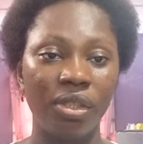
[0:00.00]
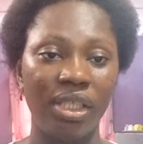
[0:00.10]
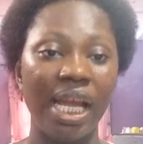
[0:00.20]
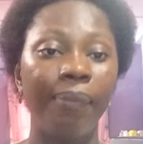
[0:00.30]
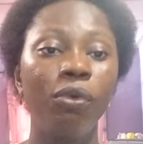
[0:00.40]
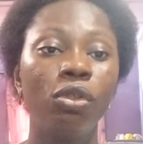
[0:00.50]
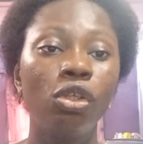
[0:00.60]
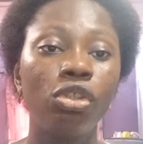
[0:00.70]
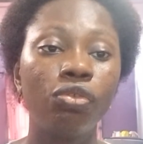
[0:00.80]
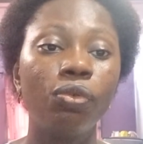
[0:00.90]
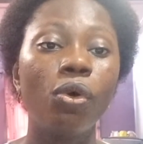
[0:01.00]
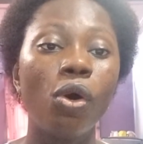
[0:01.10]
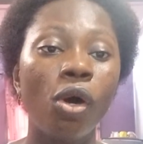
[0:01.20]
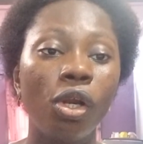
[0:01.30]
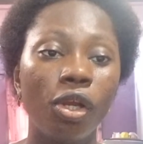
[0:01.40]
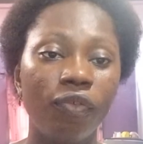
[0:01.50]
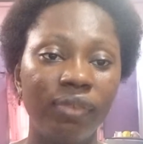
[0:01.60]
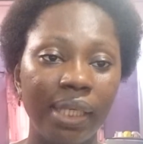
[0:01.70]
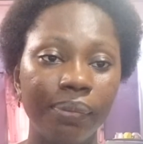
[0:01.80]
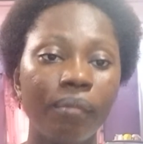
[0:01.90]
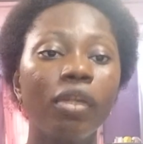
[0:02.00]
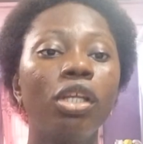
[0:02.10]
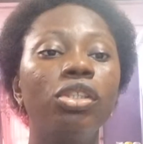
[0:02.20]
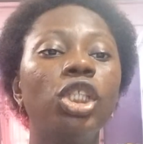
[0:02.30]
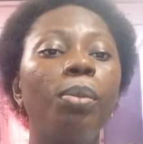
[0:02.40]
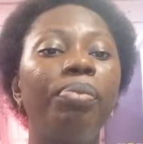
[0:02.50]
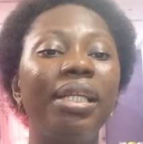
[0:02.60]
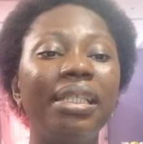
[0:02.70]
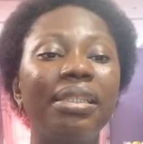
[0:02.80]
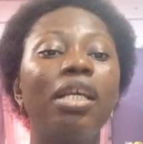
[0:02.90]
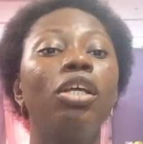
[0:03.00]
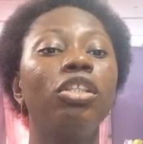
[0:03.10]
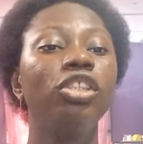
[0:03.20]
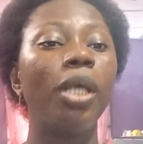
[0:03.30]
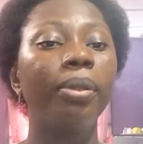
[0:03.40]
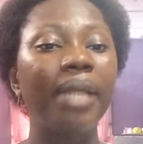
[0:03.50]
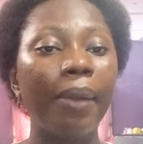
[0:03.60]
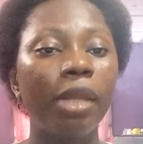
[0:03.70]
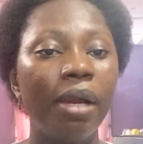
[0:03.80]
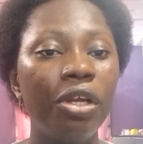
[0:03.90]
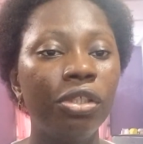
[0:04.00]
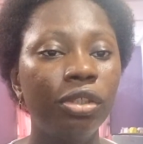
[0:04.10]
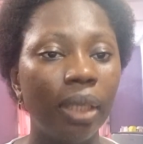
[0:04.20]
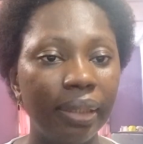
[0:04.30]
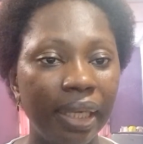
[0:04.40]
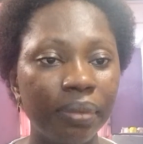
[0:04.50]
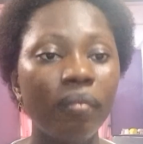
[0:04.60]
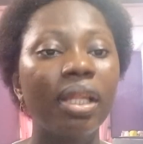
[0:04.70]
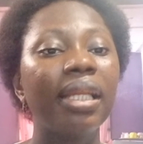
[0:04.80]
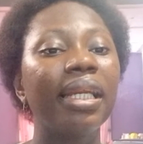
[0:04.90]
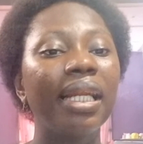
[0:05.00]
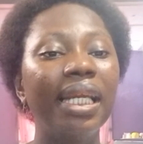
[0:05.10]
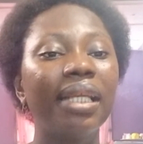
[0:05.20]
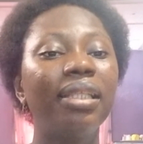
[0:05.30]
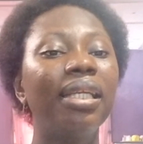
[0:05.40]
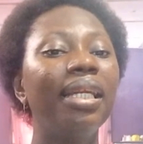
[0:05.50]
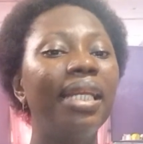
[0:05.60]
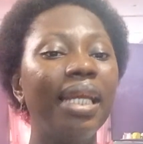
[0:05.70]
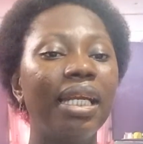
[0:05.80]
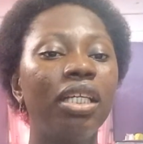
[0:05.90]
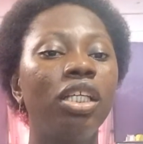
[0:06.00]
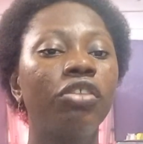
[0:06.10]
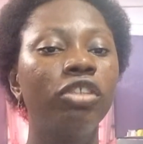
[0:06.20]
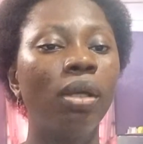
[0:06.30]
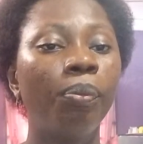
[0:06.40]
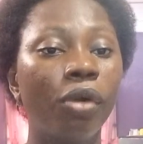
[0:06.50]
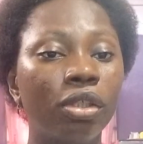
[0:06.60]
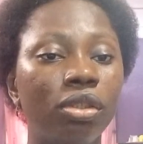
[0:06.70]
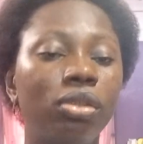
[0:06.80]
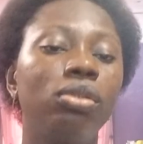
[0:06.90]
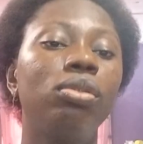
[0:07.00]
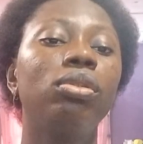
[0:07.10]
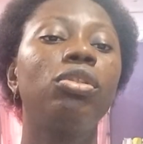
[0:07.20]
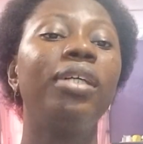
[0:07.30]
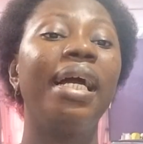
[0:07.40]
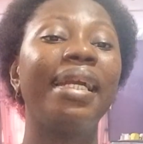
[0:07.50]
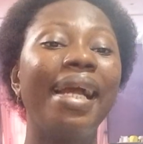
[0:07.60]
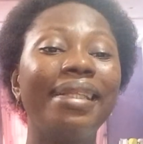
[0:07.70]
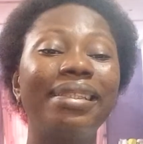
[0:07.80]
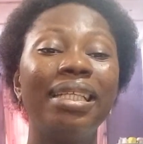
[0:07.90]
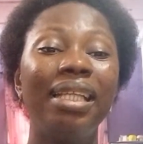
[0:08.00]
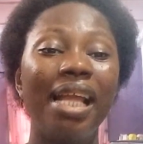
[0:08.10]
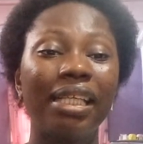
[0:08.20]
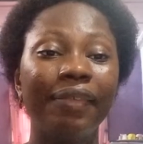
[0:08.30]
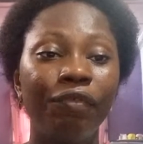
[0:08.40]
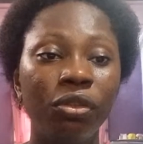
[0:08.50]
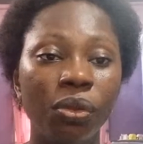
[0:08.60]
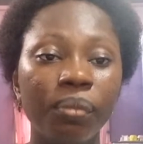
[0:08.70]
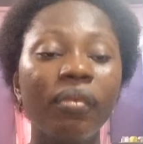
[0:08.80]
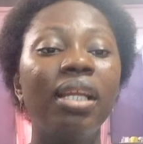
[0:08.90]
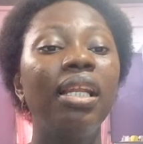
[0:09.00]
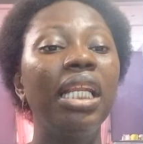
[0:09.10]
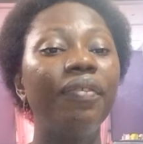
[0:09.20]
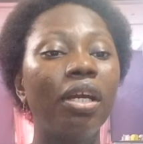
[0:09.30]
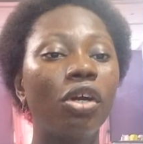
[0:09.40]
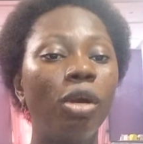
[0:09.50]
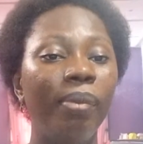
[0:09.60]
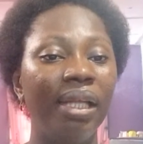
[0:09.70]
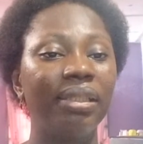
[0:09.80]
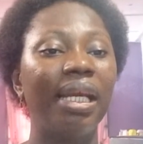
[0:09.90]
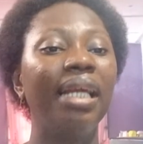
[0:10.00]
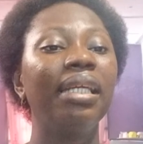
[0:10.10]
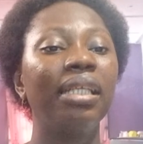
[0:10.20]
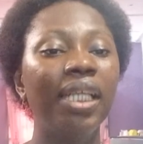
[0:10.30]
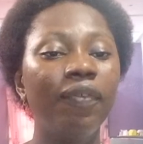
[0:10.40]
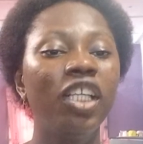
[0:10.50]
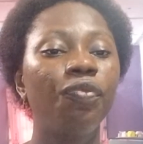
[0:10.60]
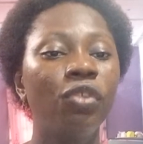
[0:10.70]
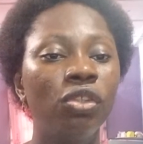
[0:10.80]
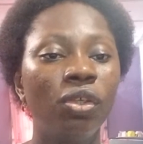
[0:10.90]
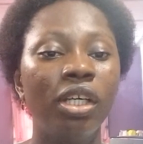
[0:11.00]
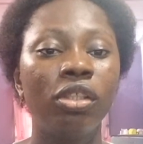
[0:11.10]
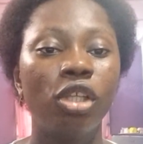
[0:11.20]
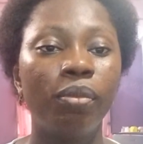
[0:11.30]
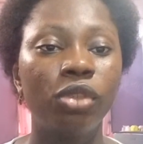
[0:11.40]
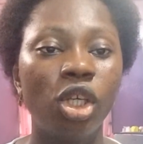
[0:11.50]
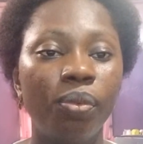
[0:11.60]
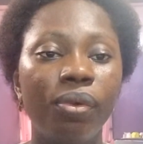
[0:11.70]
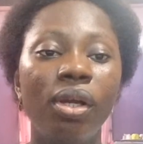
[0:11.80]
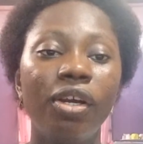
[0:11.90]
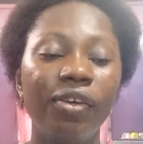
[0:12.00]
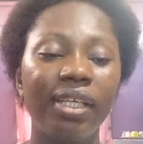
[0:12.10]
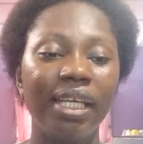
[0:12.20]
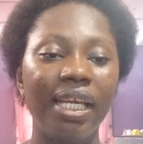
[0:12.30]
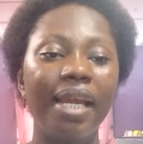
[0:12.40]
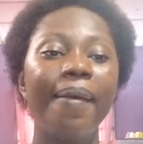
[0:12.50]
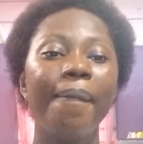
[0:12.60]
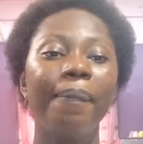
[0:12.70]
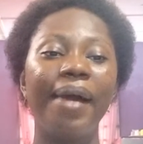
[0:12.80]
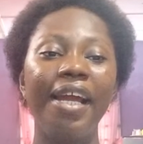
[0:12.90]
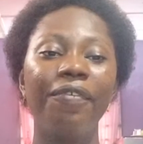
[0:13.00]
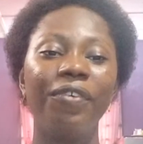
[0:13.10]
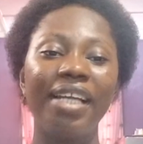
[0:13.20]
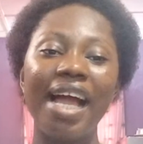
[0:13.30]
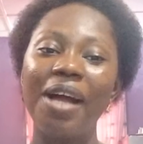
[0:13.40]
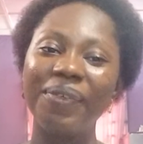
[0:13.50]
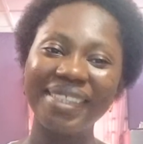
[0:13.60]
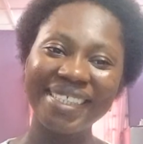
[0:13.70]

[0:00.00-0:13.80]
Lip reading: Okay, I will go through all of them. So please subscribe to my YouTube channel, click the link in the description box so you can get the next video. Leave a comment and give this video a thumbs up. Okay, bye for now.